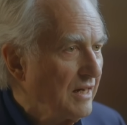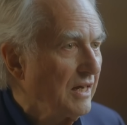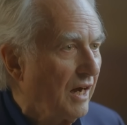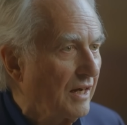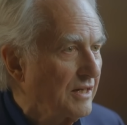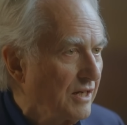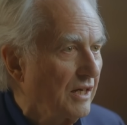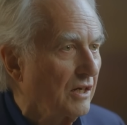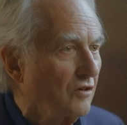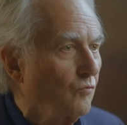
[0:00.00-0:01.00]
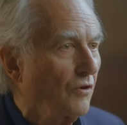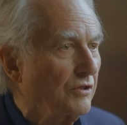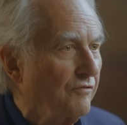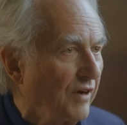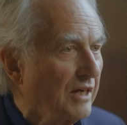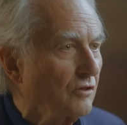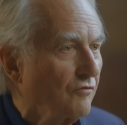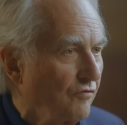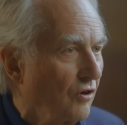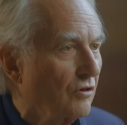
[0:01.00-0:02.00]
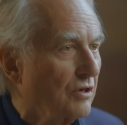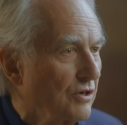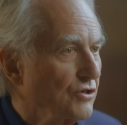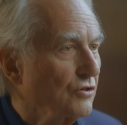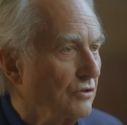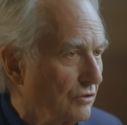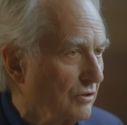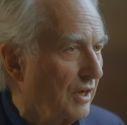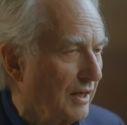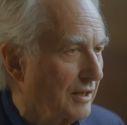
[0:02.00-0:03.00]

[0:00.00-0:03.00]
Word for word: any idea of what the final flock should look